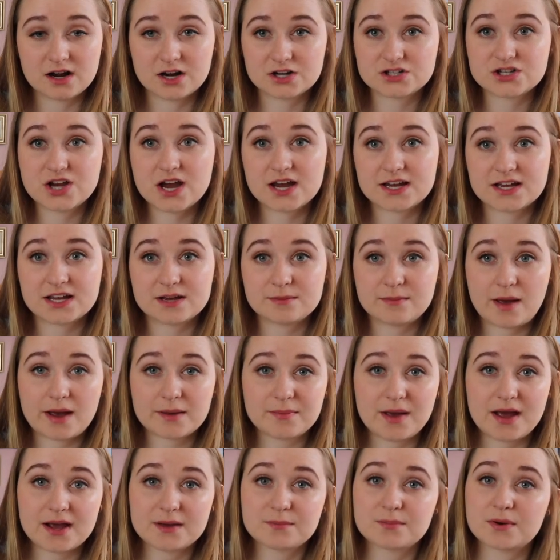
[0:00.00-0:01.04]
large hiking
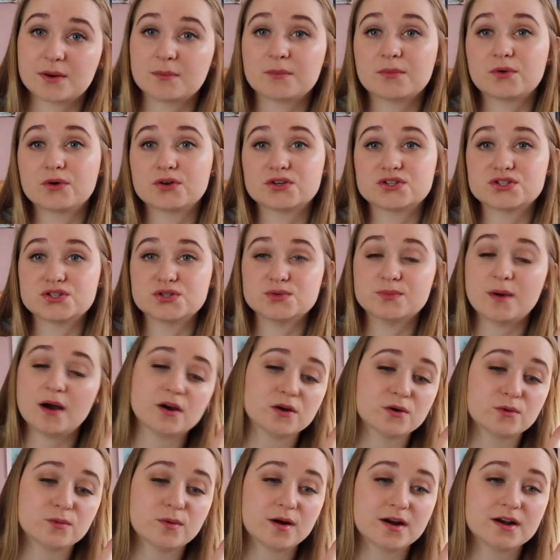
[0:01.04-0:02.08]
backpack, but I'm going to
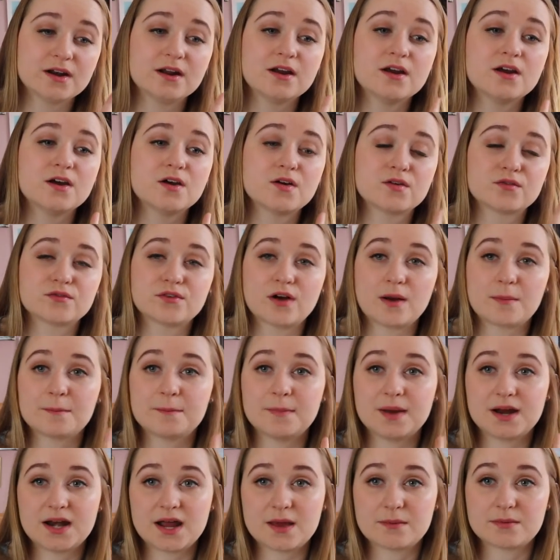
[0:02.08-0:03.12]
borrow one
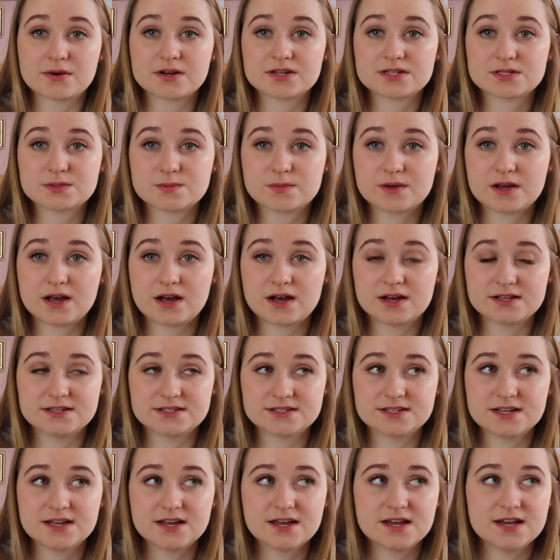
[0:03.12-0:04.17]
from my neighbors
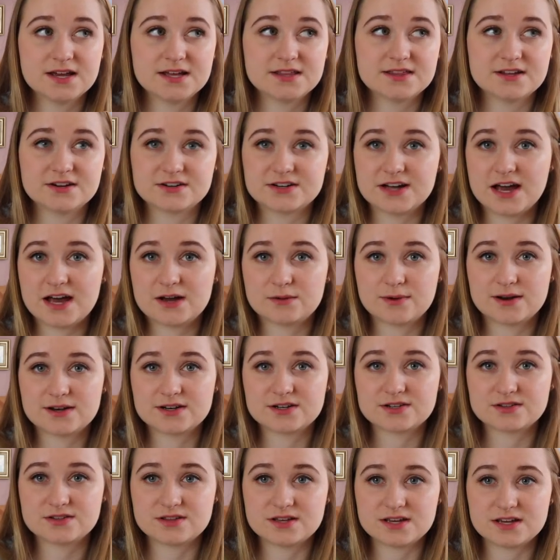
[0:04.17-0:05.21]
because their dad
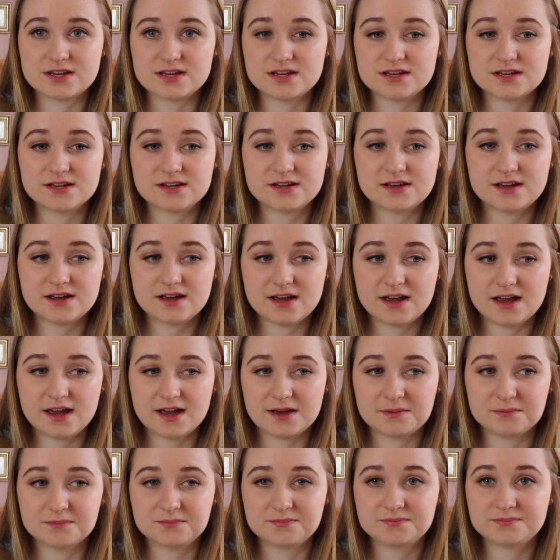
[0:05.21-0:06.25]
went to the
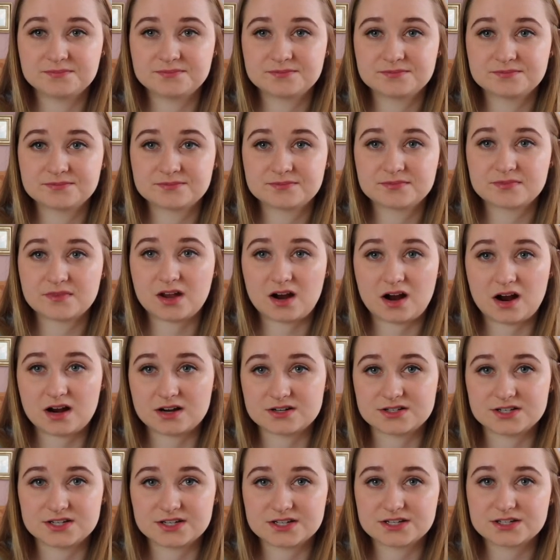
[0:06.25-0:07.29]

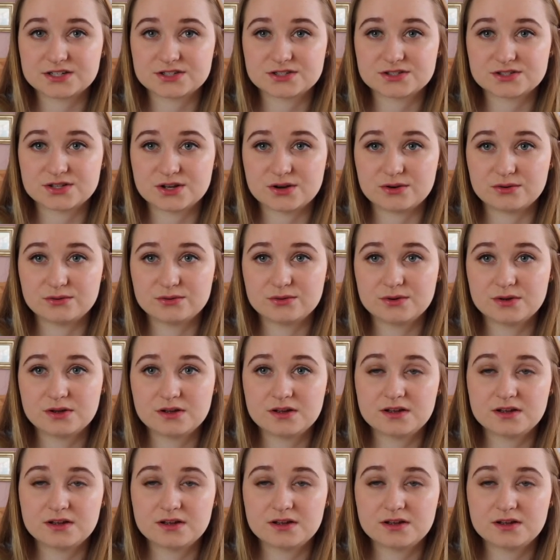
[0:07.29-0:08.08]
Arctic, so